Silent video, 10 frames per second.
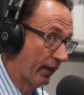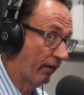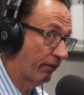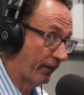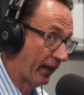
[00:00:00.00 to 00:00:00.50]

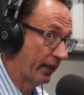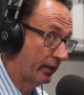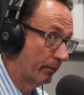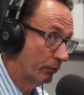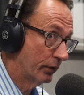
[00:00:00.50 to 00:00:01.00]
That
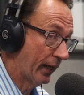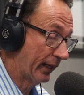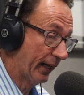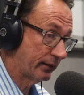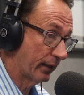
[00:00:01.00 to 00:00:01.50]
fade,
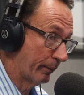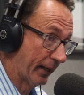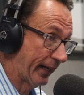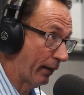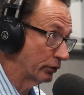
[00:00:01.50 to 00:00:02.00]

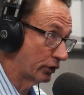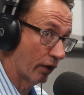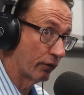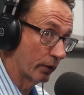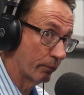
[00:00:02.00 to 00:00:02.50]
that guy was
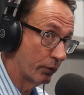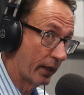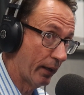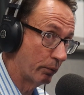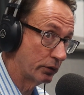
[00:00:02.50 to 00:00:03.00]
covered.
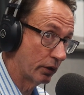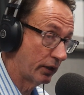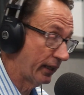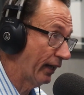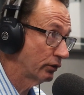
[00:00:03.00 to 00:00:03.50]
It was to
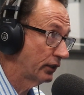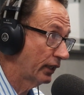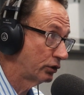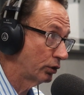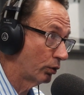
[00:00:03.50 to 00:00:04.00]
the
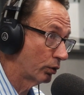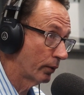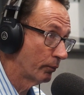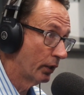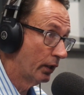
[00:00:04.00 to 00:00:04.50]
outside shoulder.